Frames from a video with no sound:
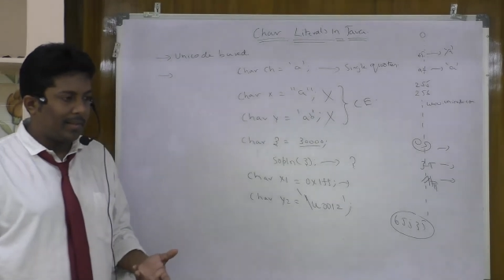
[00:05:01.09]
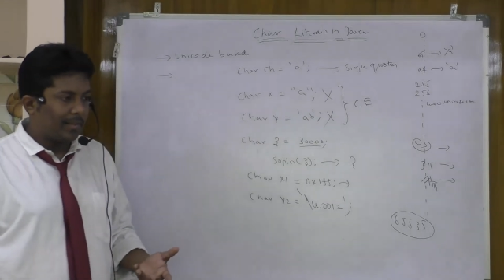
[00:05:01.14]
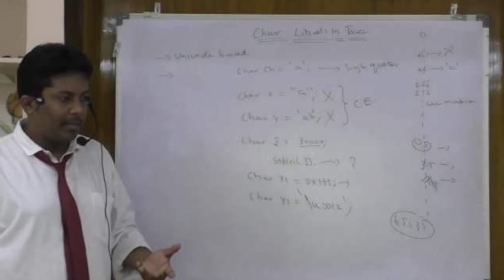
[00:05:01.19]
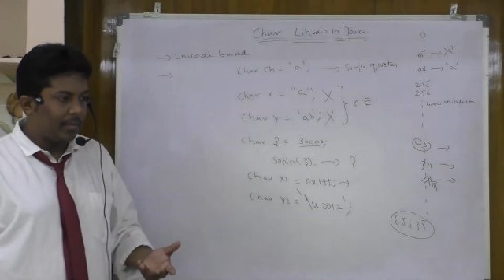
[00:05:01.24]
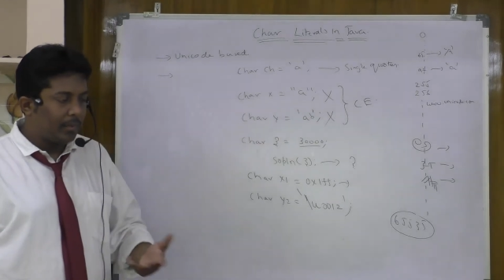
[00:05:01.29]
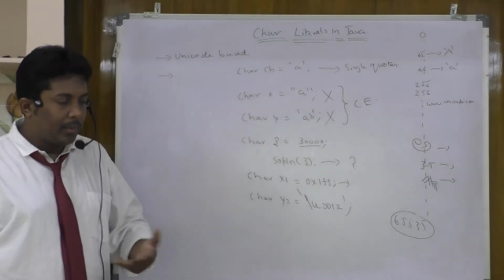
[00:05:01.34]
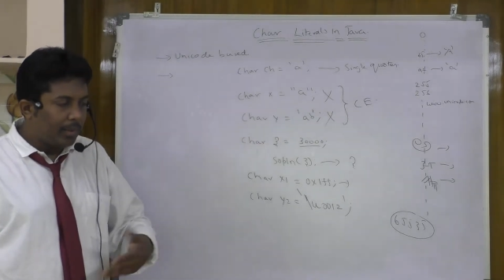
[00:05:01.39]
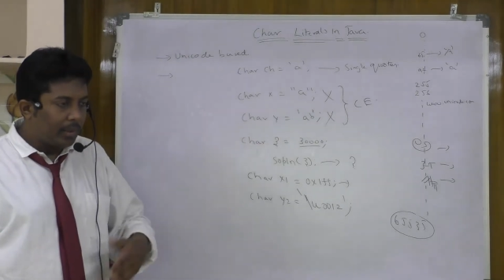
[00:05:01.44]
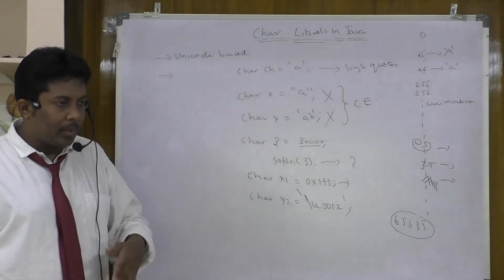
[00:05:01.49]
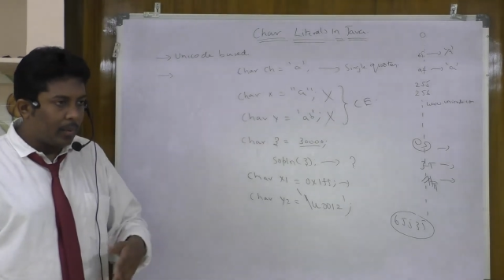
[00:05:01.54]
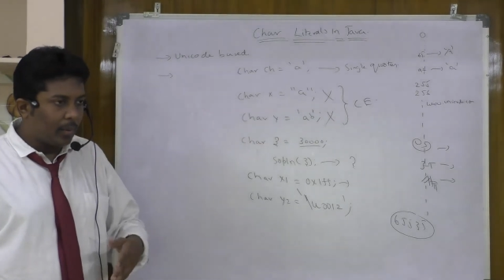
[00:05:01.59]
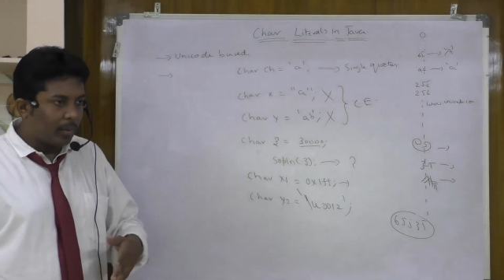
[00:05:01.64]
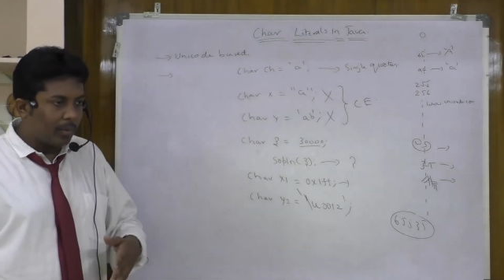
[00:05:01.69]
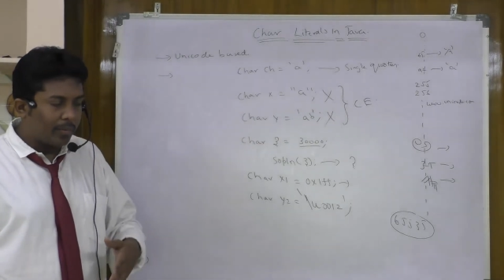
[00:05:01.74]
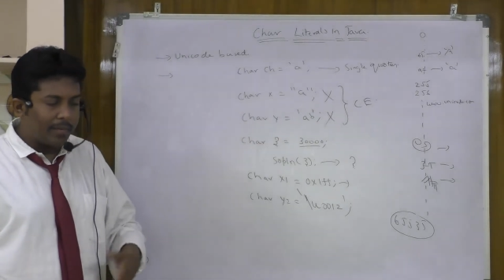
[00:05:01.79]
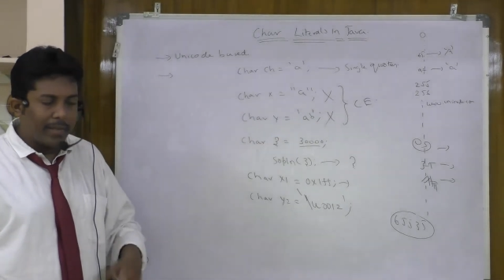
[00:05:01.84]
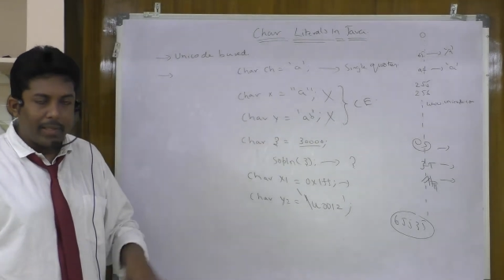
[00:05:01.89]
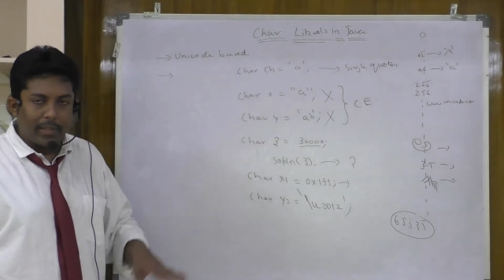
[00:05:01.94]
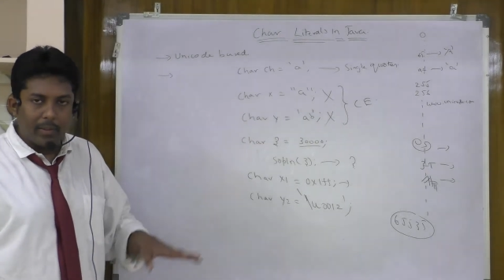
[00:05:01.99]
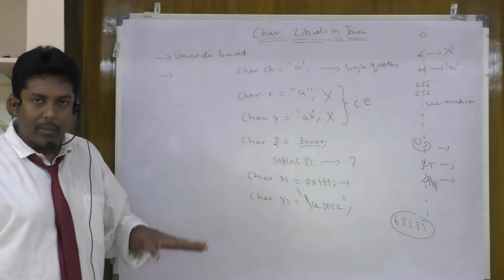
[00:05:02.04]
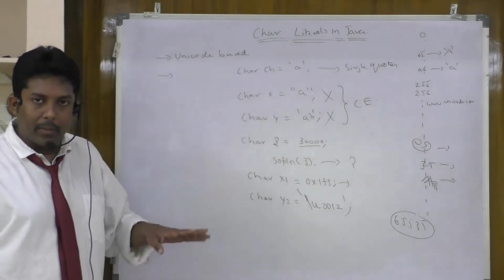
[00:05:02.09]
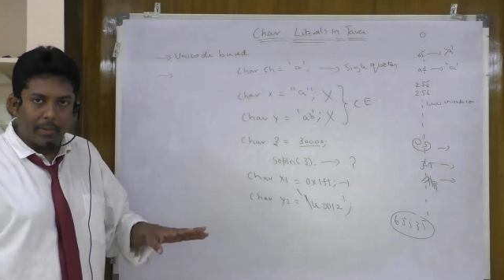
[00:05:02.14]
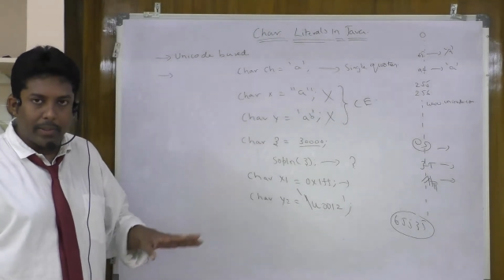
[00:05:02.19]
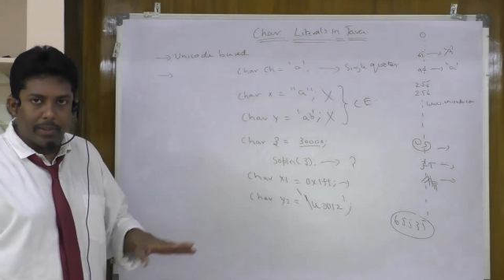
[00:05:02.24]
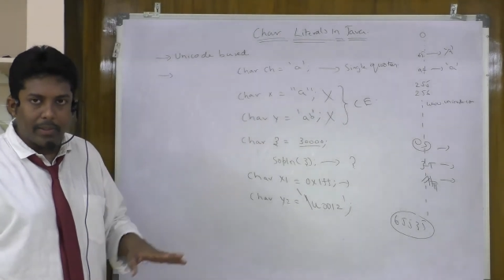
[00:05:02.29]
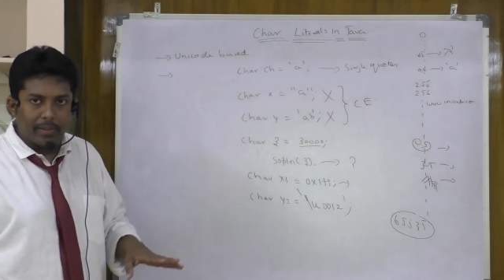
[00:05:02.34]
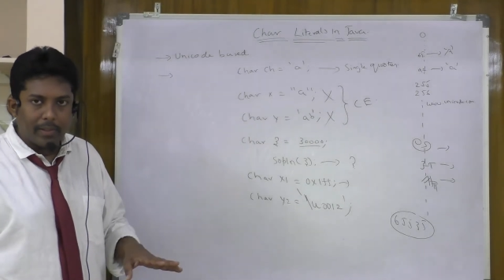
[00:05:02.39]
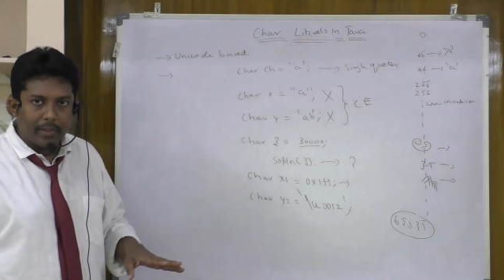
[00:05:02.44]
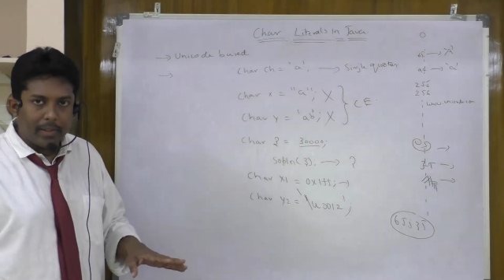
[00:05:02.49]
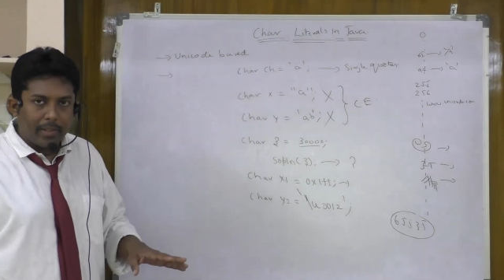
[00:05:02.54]
Unicode value.
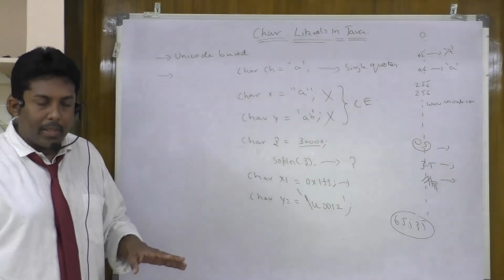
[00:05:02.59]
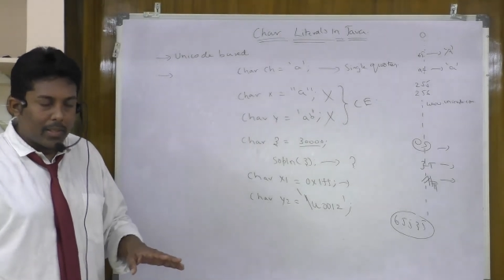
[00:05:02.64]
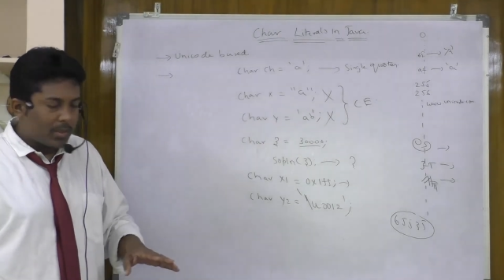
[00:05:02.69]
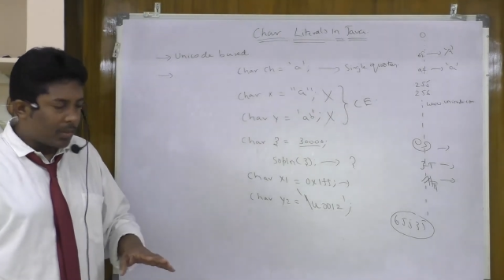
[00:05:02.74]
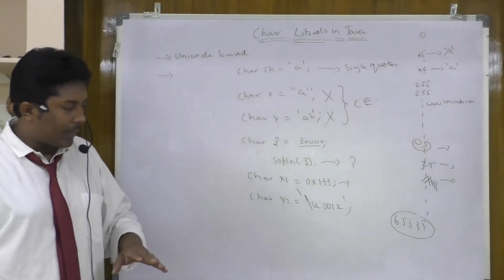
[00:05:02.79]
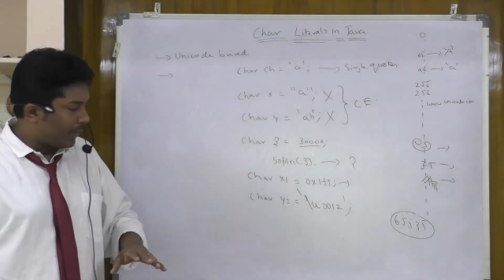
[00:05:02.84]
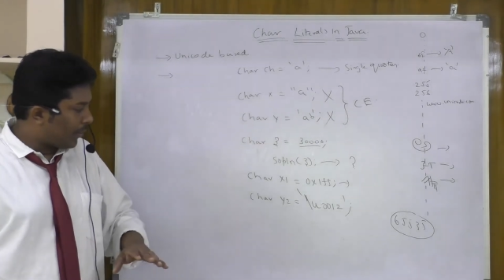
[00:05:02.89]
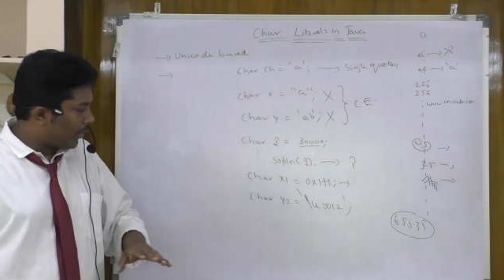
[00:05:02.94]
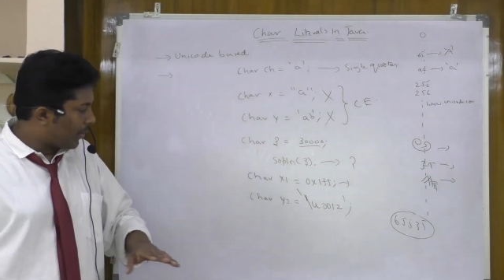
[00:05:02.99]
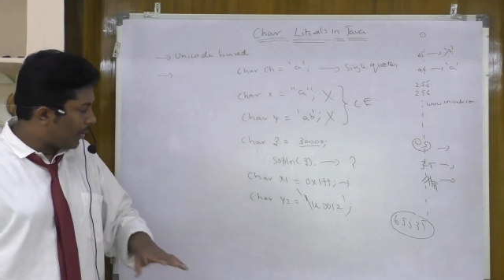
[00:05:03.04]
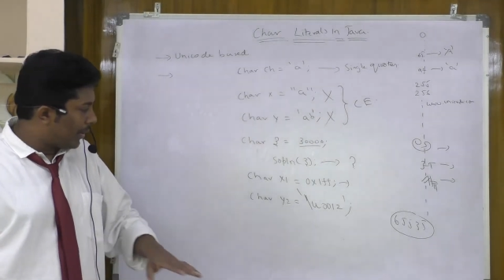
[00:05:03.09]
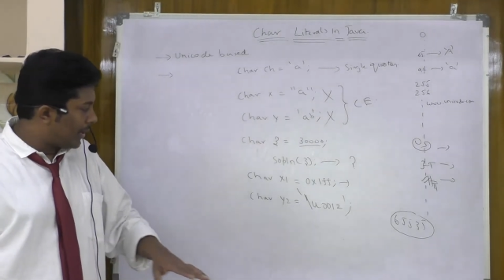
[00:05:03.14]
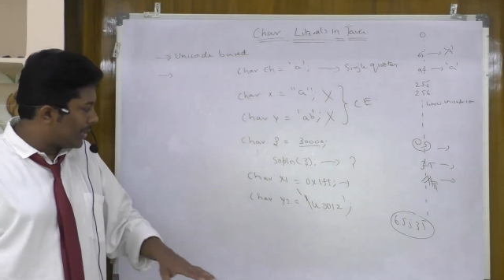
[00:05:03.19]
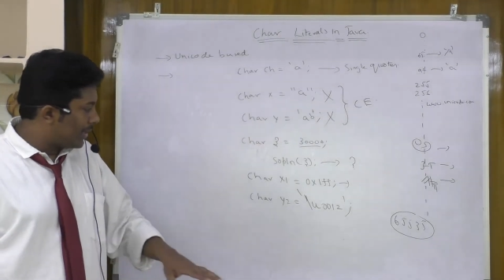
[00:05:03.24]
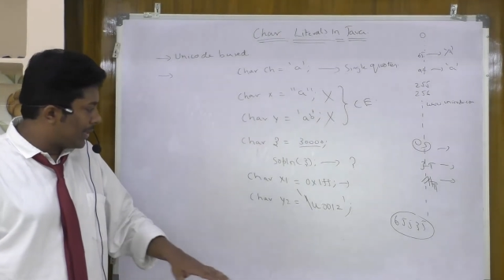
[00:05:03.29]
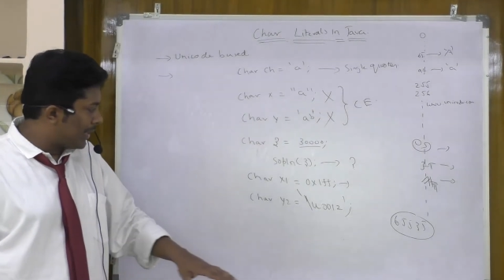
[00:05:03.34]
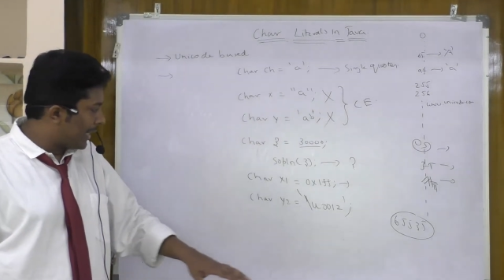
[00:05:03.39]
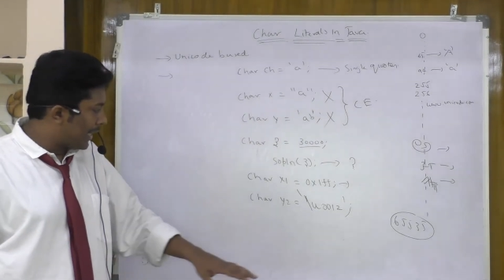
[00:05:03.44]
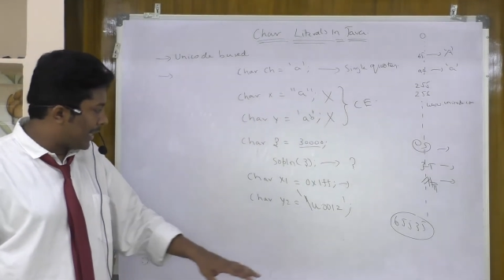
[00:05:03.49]
Okay, so four digit